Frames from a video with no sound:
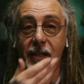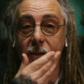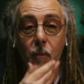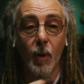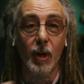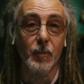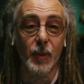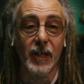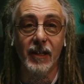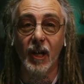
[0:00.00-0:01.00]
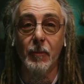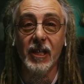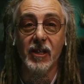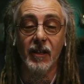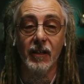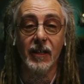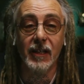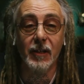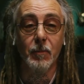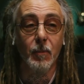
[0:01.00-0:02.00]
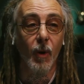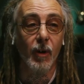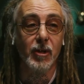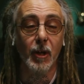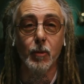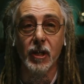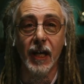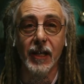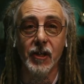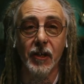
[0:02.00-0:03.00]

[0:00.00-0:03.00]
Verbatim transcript: It's the white beard. I'm instantly the wise old sage,